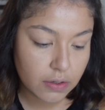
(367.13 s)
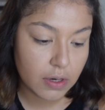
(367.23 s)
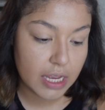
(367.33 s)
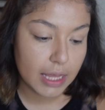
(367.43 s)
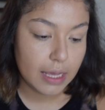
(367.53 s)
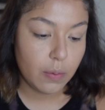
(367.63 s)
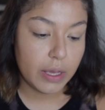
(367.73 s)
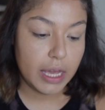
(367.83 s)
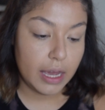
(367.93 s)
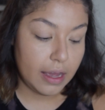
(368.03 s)
So now that
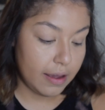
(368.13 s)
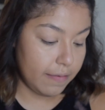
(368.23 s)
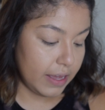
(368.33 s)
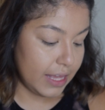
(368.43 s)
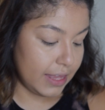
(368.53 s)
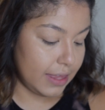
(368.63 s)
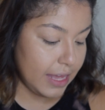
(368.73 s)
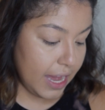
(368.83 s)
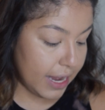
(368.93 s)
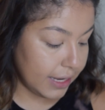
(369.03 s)
we have
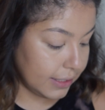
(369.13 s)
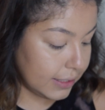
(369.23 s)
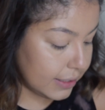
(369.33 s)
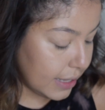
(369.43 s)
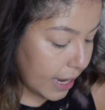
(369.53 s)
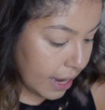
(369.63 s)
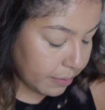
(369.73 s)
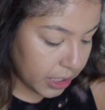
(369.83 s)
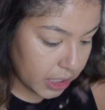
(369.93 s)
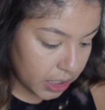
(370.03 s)
that,
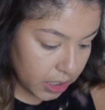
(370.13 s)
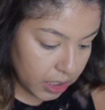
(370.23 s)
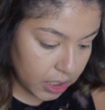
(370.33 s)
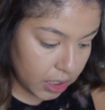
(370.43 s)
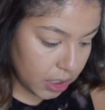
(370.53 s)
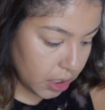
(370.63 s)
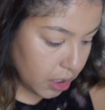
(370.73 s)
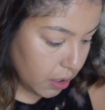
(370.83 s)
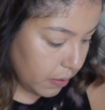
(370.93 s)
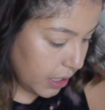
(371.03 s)
I'm going to
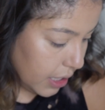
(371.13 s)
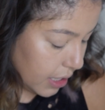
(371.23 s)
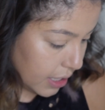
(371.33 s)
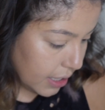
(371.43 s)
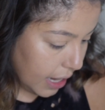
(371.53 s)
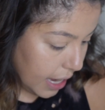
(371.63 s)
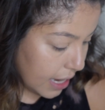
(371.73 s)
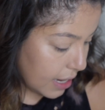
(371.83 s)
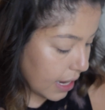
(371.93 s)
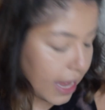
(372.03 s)
go ahead
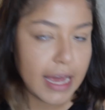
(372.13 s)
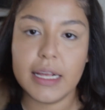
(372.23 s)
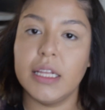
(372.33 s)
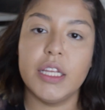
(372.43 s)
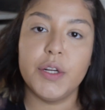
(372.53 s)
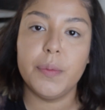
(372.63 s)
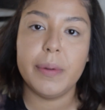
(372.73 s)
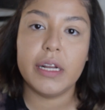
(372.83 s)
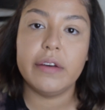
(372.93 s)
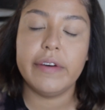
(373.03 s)
and add a little
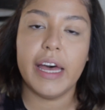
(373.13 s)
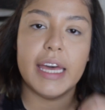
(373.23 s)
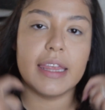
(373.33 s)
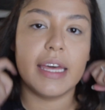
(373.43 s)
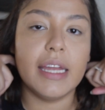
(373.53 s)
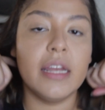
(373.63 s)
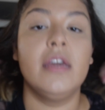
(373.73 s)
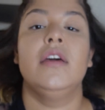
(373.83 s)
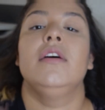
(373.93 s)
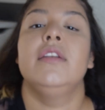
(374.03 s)
bit of highlight.
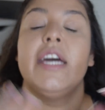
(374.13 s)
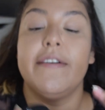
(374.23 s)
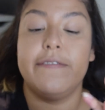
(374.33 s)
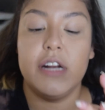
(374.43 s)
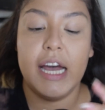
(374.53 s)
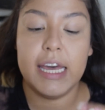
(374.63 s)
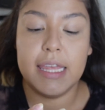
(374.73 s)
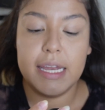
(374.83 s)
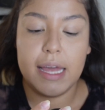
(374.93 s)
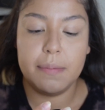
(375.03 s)
Now for
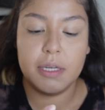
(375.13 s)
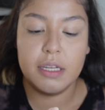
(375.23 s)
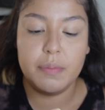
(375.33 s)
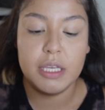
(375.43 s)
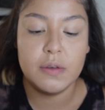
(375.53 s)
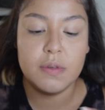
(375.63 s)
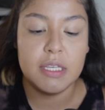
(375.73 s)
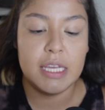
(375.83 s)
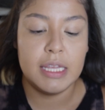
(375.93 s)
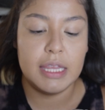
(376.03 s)
highlight, I'm going to be
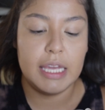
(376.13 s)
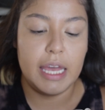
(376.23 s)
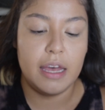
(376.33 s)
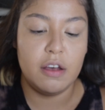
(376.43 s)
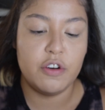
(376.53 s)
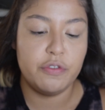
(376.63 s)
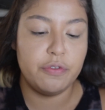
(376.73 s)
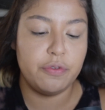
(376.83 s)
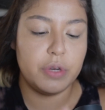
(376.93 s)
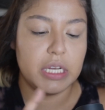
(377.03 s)
using the
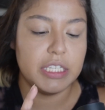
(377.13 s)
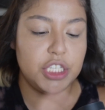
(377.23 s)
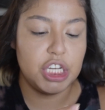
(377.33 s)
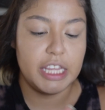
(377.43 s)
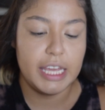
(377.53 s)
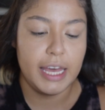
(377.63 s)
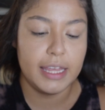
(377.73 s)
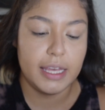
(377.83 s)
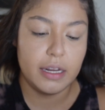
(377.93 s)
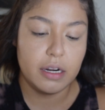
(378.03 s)
e.l.f. jelly
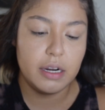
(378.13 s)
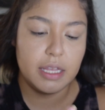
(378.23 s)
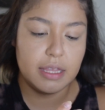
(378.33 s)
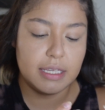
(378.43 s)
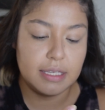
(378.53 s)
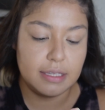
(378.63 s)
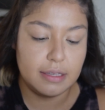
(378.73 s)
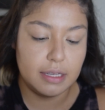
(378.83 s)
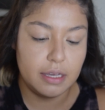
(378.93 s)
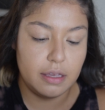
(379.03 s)
highlighter, and this is
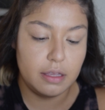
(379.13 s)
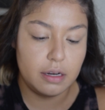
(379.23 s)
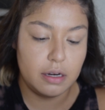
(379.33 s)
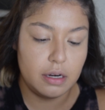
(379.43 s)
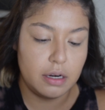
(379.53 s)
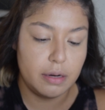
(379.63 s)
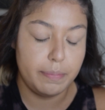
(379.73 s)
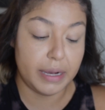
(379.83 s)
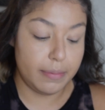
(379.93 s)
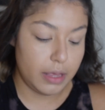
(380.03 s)
the color
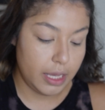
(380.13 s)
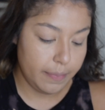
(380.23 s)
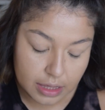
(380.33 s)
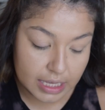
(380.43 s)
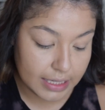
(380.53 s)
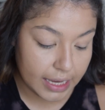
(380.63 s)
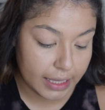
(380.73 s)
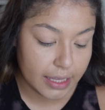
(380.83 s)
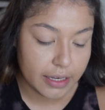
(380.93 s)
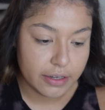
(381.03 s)
bubbly. This
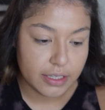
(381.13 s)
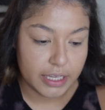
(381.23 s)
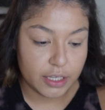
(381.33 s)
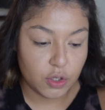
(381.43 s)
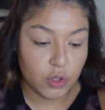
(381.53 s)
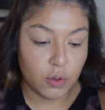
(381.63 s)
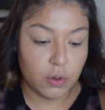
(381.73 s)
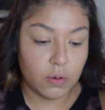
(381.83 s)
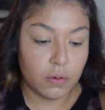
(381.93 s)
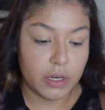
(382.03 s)
highlighter is like
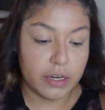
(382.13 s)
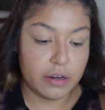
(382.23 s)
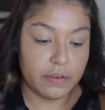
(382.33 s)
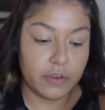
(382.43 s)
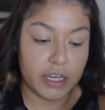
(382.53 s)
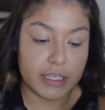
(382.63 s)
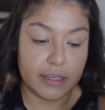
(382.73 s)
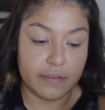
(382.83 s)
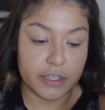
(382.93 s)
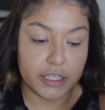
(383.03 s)
so cool. I don't know if you guys
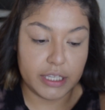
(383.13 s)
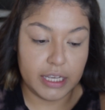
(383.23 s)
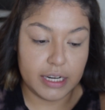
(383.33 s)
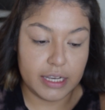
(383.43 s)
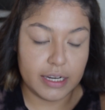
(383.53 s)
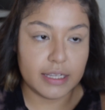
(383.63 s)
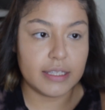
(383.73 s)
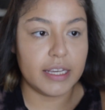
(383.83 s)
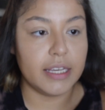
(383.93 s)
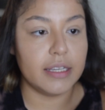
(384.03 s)
have ever seen it. It's
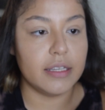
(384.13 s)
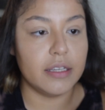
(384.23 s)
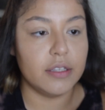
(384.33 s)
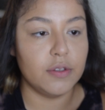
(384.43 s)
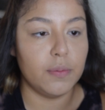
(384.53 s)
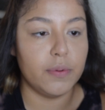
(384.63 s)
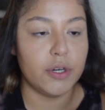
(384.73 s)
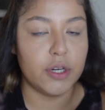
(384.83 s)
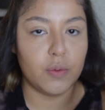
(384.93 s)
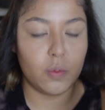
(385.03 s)
like
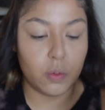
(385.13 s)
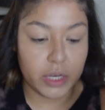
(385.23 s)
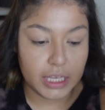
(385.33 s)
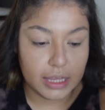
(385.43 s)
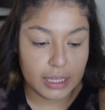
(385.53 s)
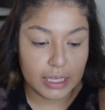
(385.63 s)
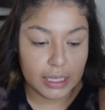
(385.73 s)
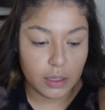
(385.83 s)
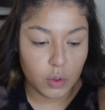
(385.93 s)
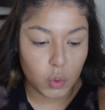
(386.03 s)
super
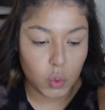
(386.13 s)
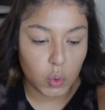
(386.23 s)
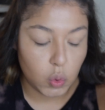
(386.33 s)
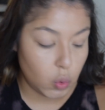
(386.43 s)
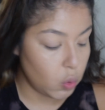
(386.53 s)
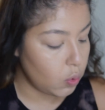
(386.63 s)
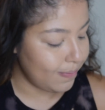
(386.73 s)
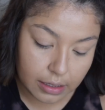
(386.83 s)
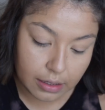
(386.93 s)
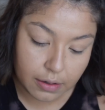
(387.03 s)
wiggly. Ooh,
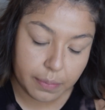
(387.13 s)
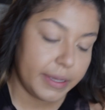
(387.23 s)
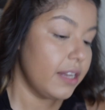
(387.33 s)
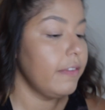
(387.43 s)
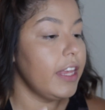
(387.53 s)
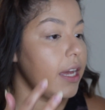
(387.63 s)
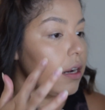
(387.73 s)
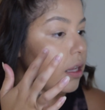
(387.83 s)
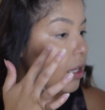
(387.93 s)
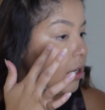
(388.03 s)
a little bit of
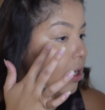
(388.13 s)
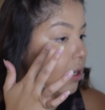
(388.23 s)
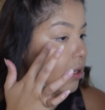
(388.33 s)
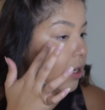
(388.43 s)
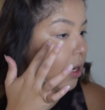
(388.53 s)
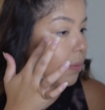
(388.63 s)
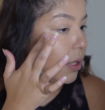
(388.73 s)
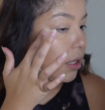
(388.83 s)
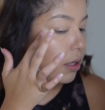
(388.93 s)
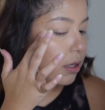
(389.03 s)
that and dab
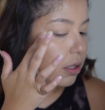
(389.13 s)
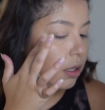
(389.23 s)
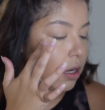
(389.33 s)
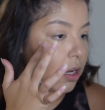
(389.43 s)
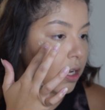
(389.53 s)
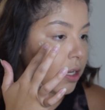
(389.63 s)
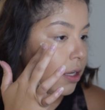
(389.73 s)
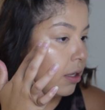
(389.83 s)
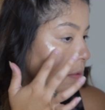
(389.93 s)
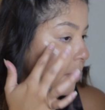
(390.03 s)
it
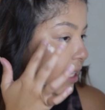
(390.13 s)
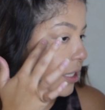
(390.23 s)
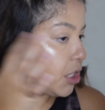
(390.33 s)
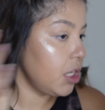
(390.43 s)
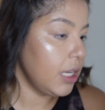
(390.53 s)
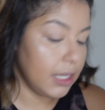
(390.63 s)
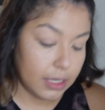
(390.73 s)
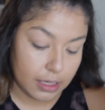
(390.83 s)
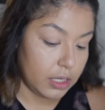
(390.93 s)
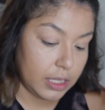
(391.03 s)
along my cheek,
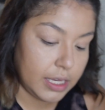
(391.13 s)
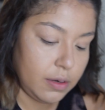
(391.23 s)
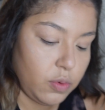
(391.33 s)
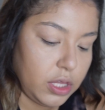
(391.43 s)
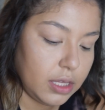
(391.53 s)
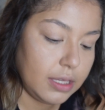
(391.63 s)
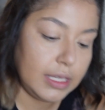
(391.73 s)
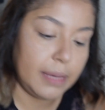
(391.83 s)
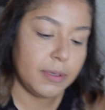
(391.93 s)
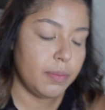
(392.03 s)
and then with the
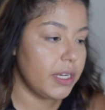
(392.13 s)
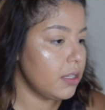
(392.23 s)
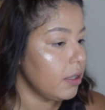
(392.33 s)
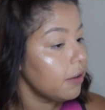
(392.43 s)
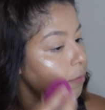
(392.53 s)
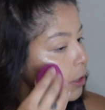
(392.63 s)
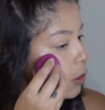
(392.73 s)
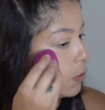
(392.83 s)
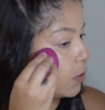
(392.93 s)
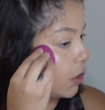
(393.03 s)
same sponge that I've been
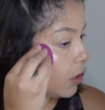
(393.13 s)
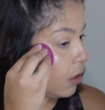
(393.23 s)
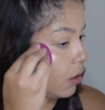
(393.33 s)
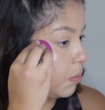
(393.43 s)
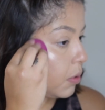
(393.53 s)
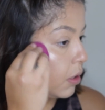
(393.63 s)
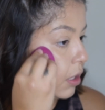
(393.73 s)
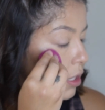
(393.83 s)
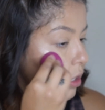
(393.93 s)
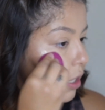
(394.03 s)
using,
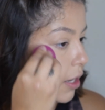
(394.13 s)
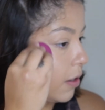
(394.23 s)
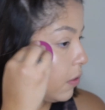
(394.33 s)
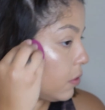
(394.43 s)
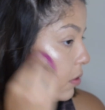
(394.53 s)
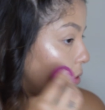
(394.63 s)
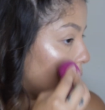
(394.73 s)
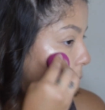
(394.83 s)
blend it out.